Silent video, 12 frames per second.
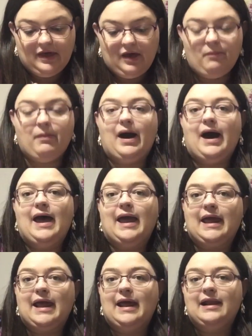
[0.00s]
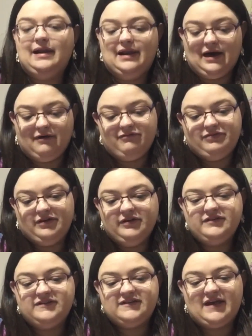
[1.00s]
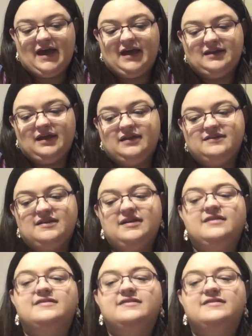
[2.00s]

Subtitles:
But I love this, and it is